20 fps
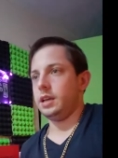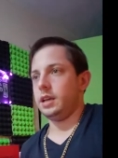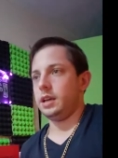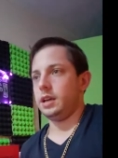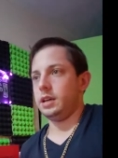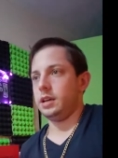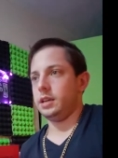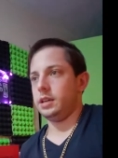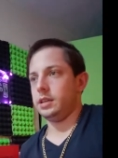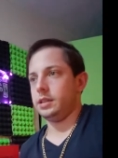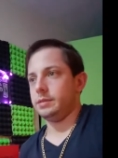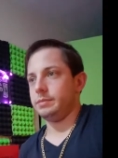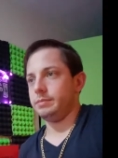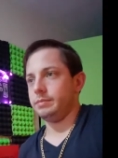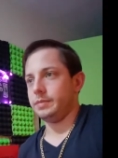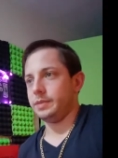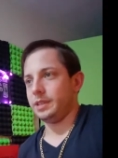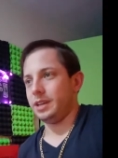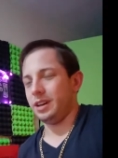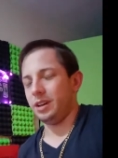
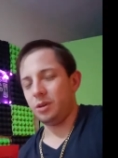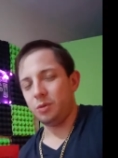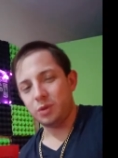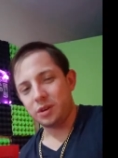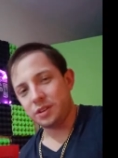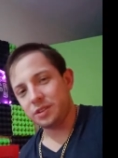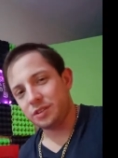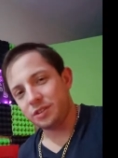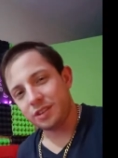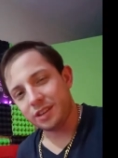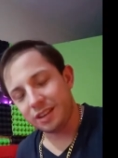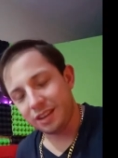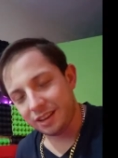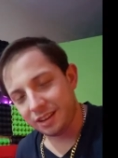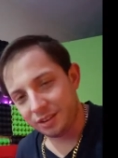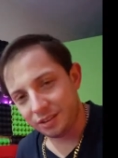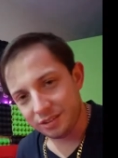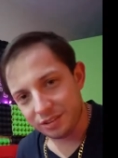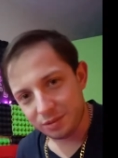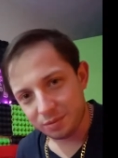I wanted to shed light
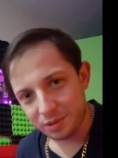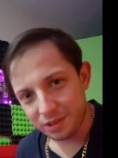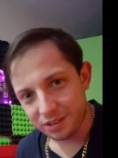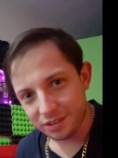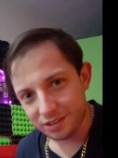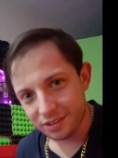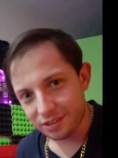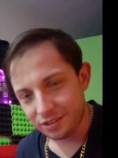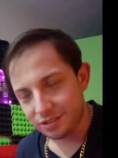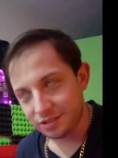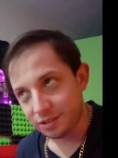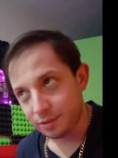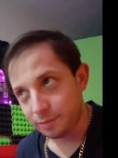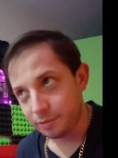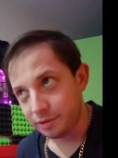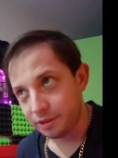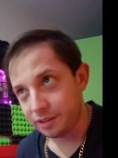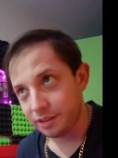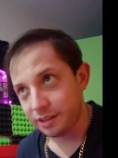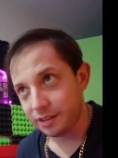on this because it's
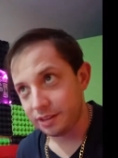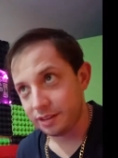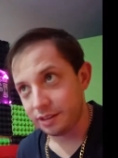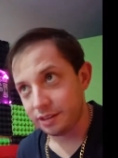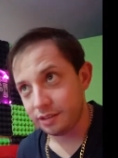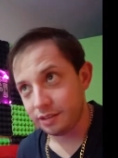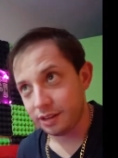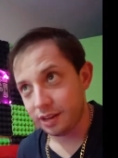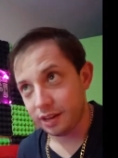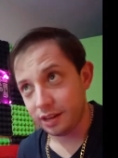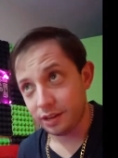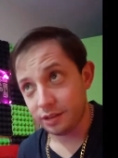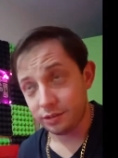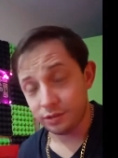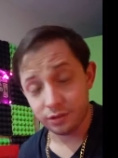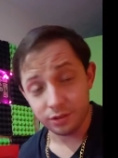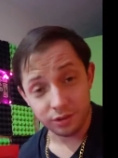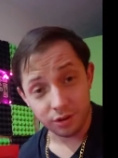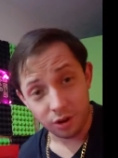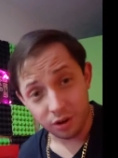something that, as
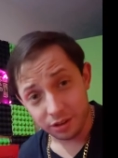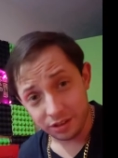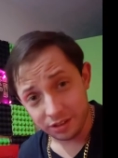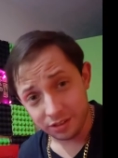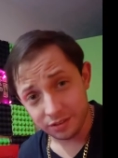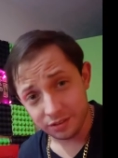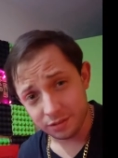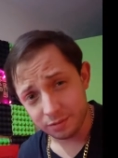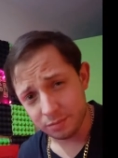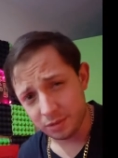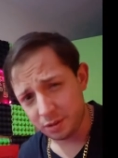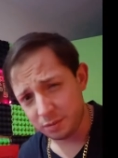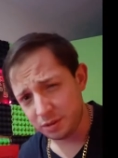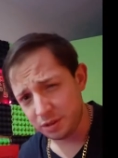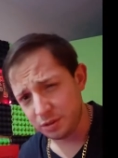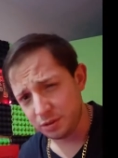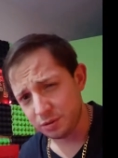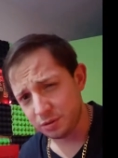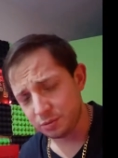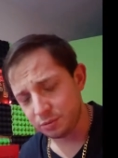an audience, maybe
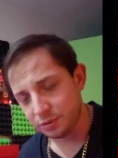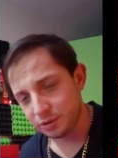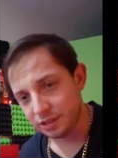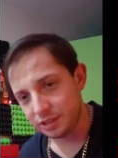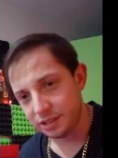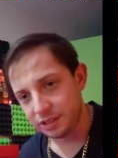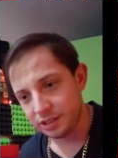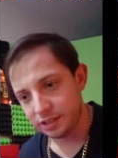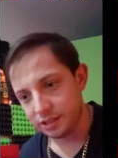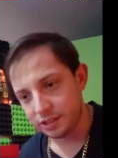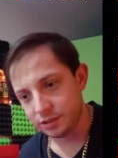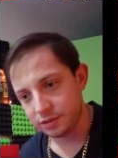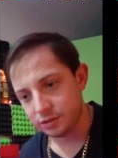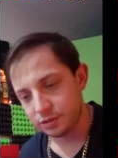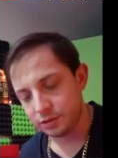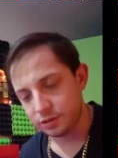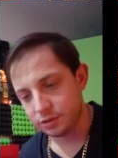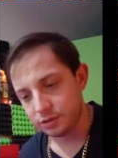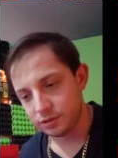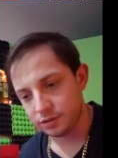you don't really get
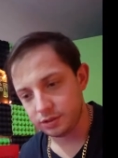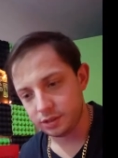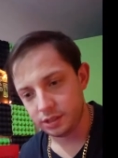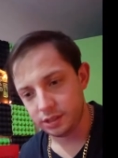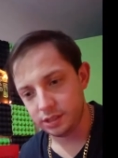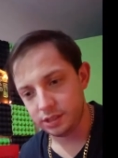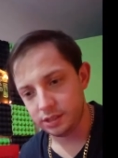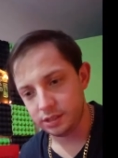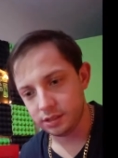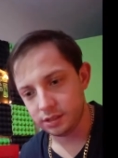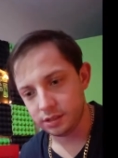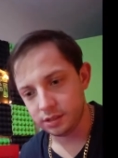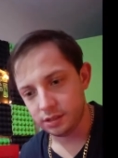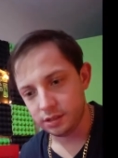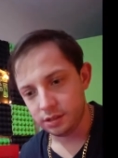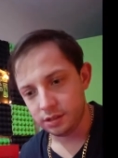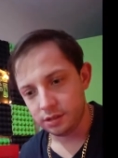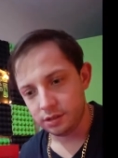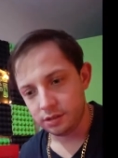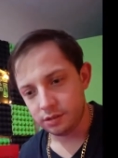to see
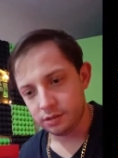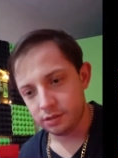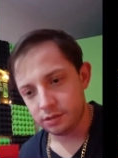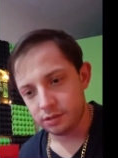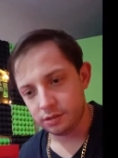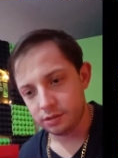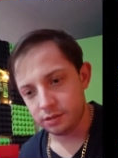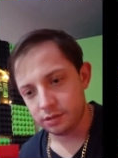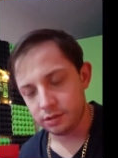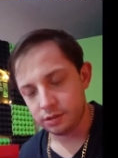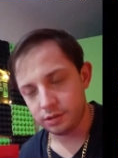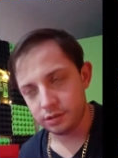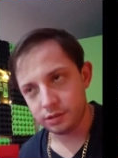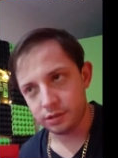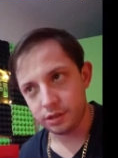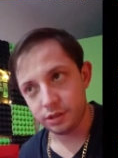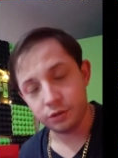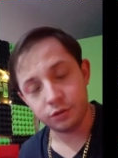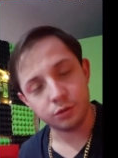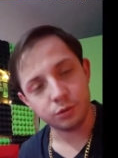the
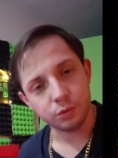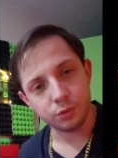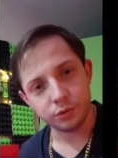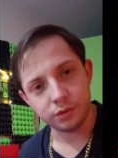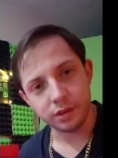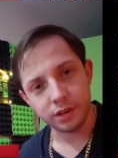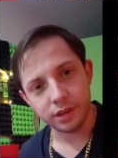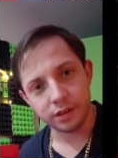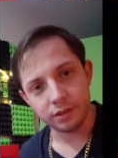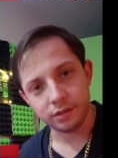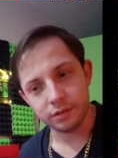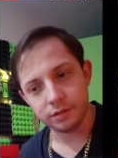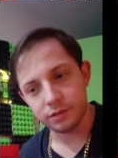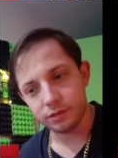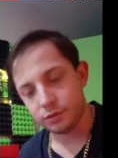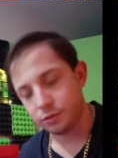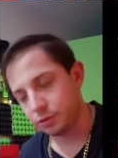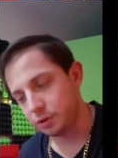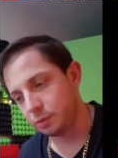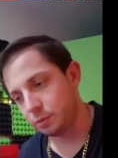issues that
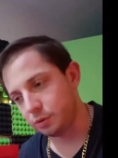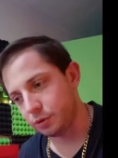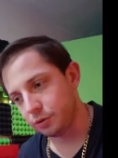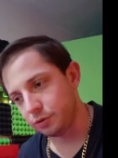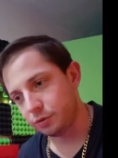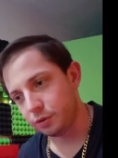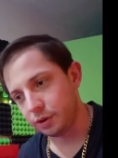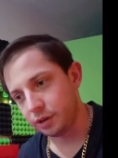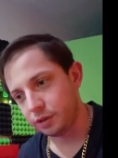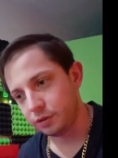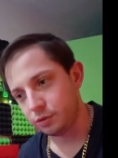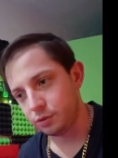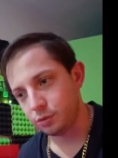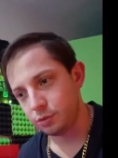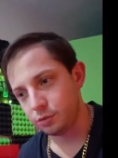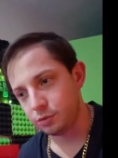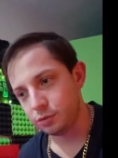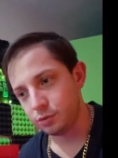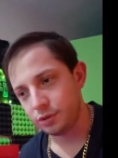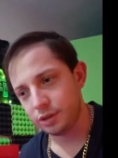streamers run
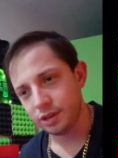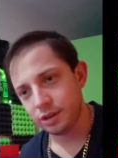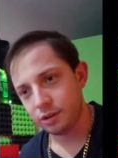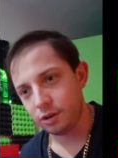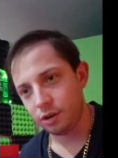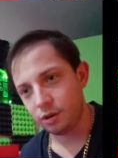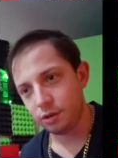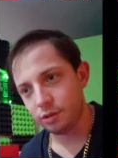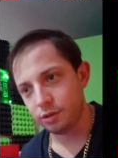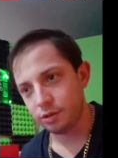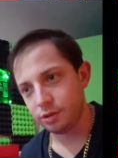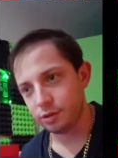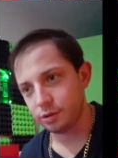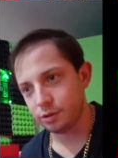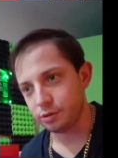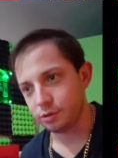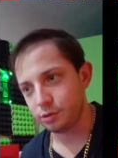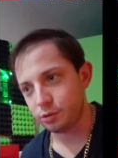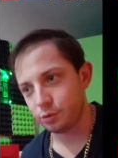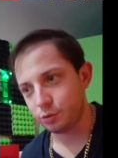into to get all
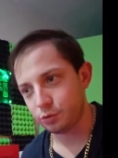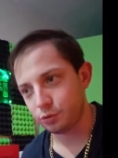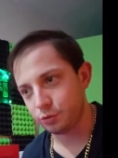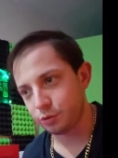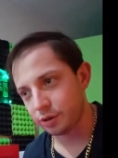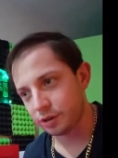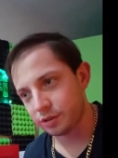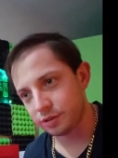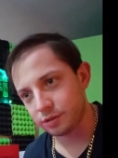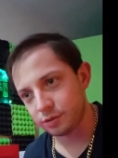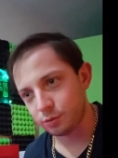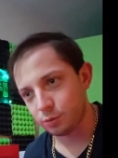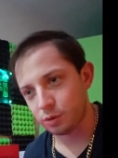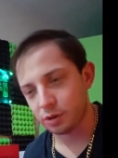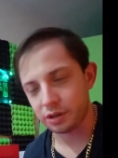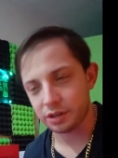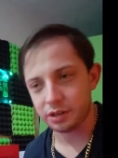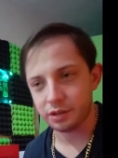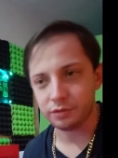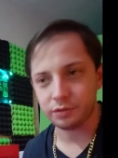their little tricks
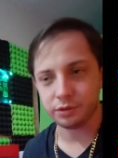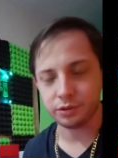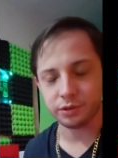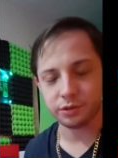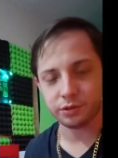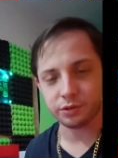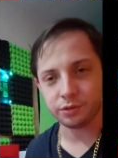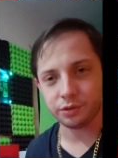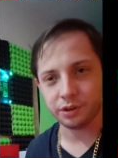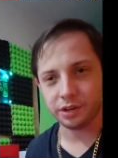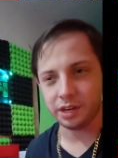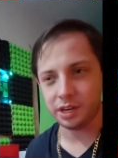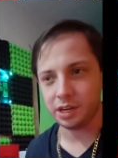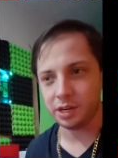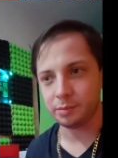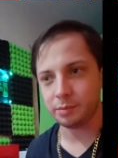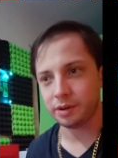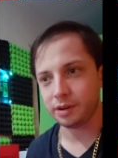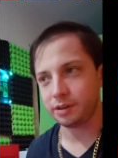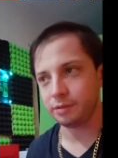working for the
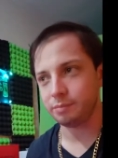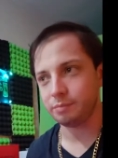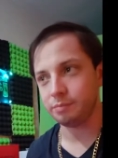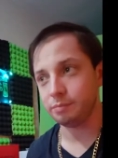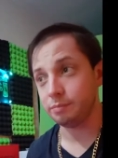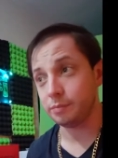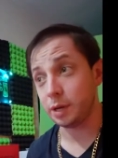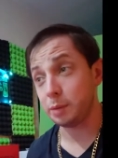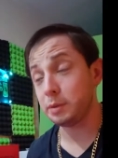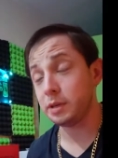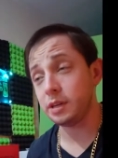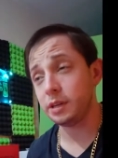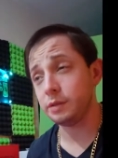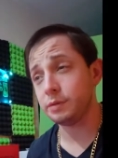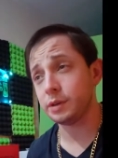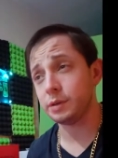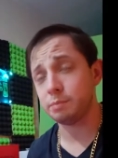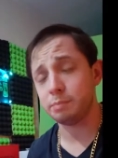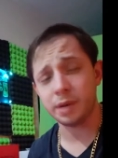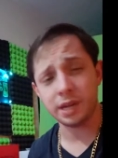stream, and maybe
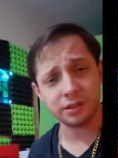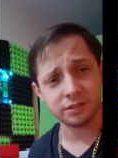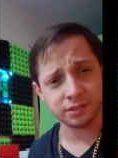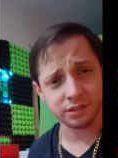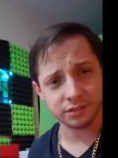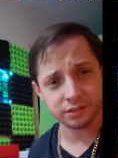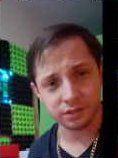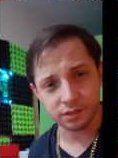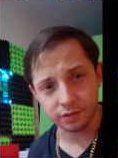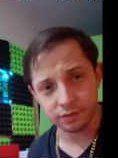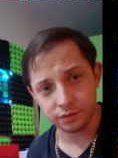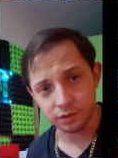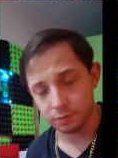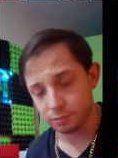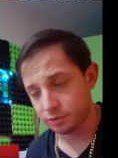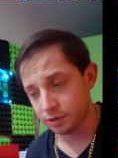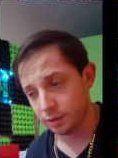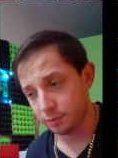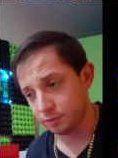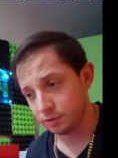even basic stuff
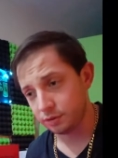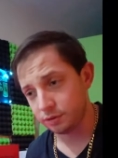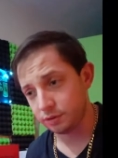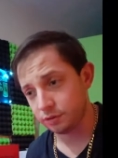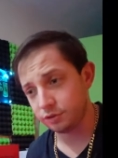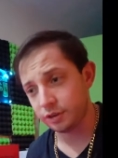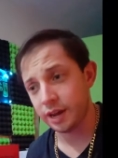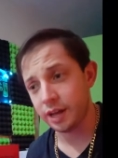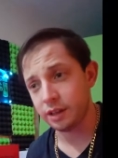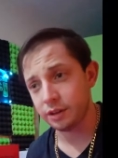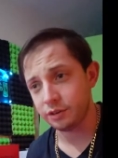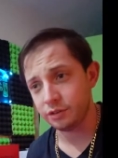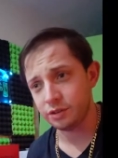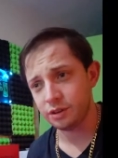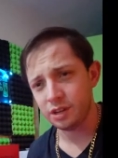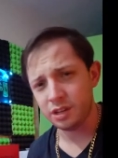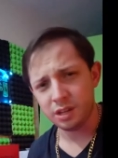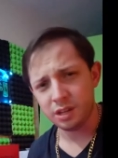sometimes is a challenge